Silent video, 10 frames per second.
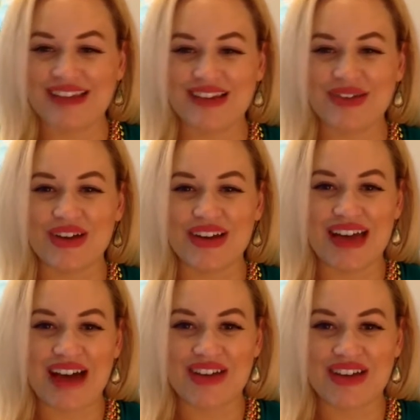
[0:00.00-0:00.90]
So we're gonna
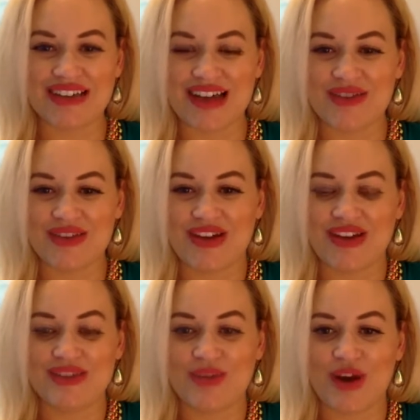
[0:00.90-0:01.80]
have a good time with all
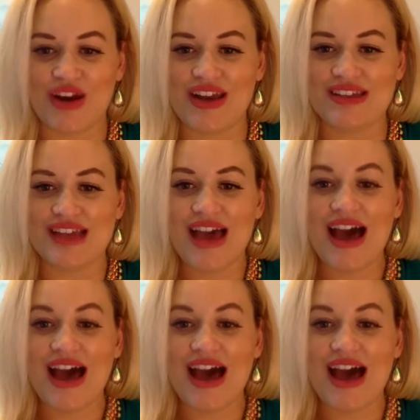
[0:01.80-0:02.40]
these parties.